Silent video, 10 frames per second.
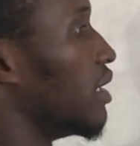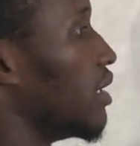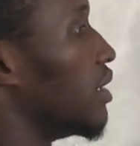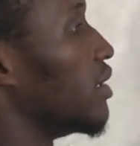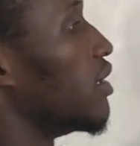
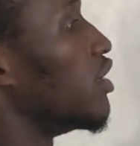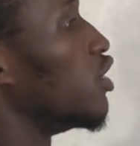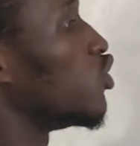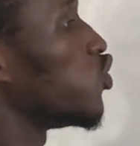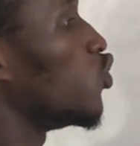a
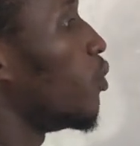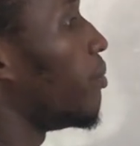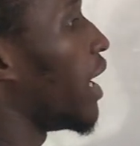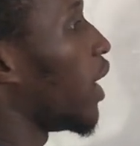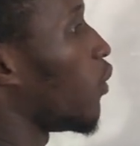2
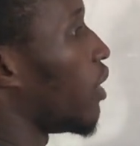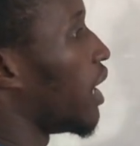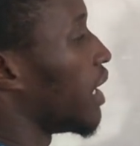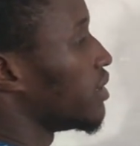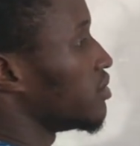by
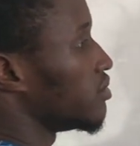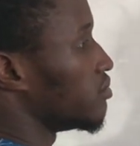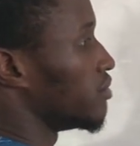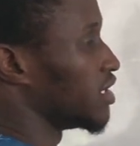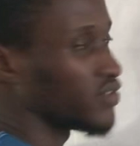1
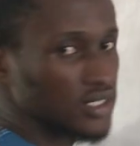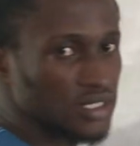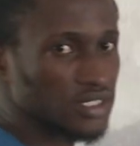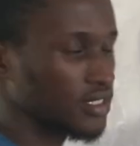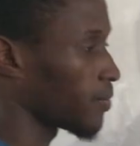
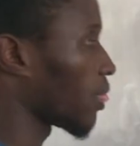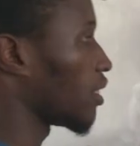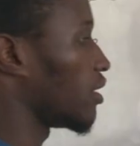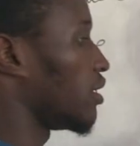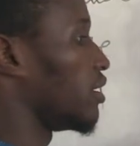matrix.
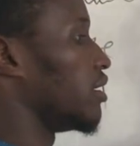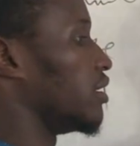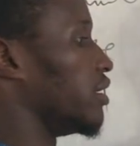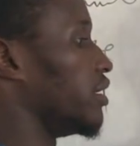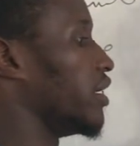
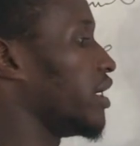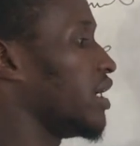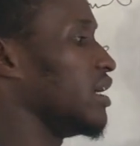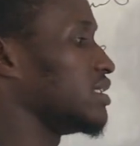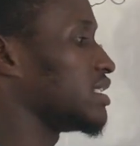
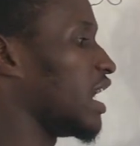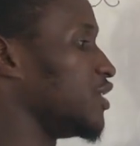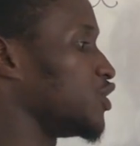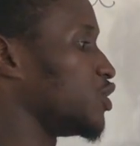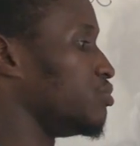A
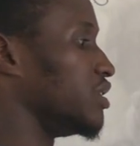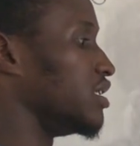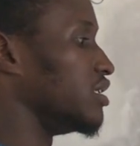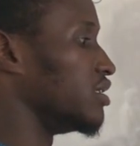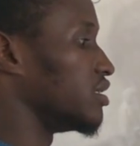times
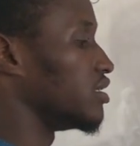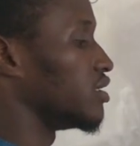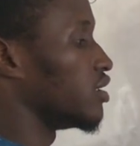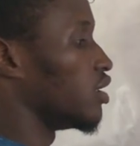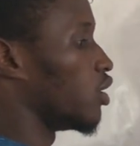B
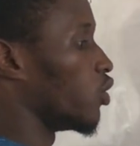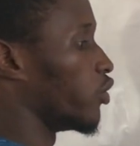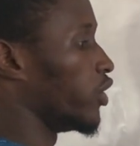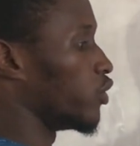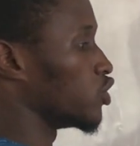
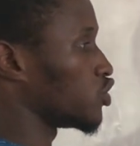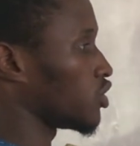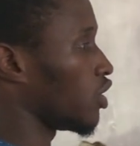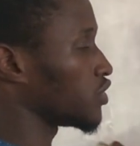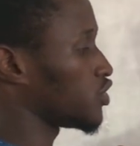will
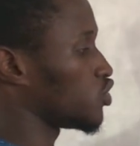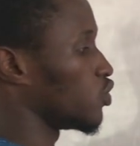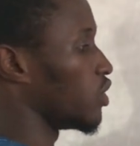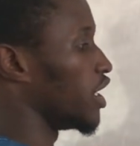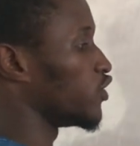result
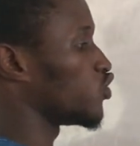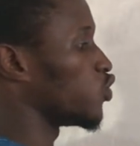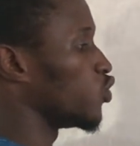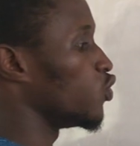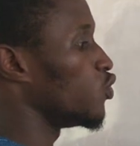to a
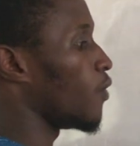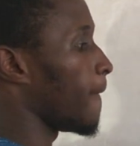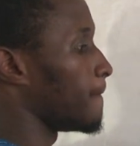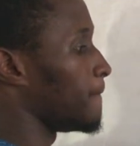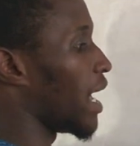2
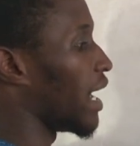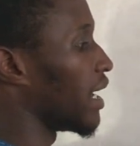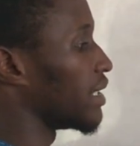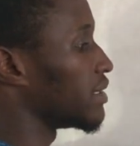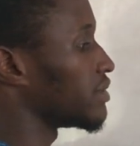by